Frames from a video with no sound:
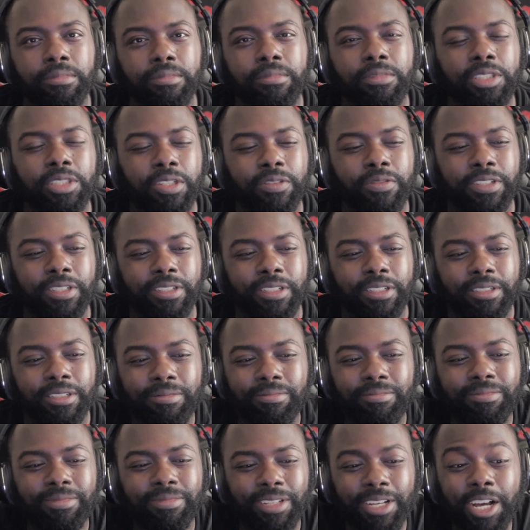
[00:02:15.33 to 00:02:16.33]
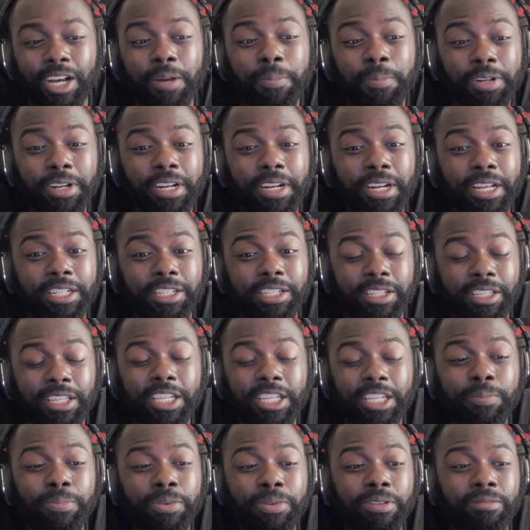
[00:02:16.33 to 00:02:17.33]
So if your company that you're
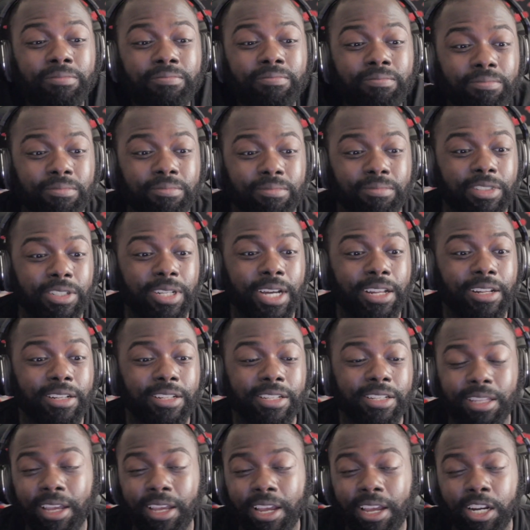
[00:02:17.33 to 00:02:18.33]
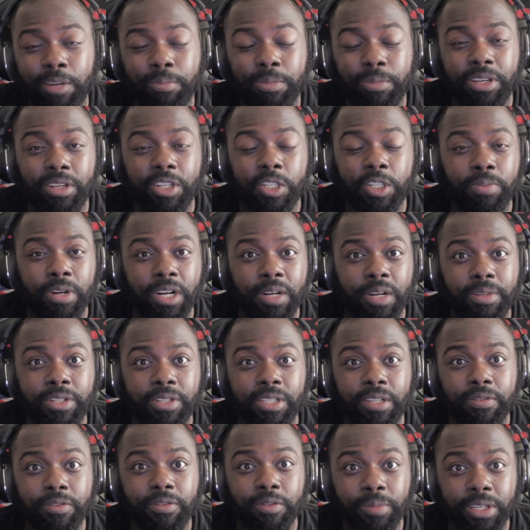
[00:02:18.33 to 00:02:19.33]
keeping tried to slander me, spread
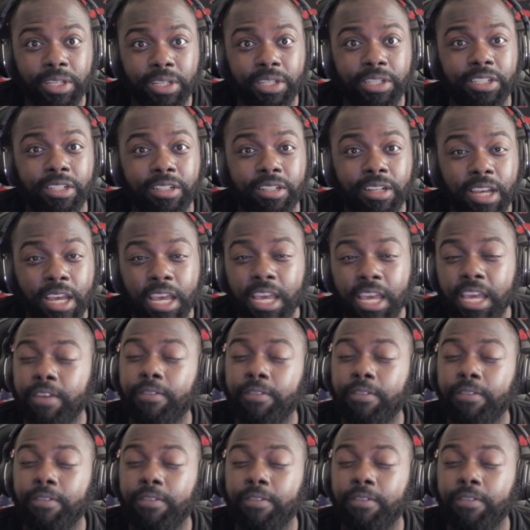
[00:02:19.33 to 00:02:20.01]
misinformation.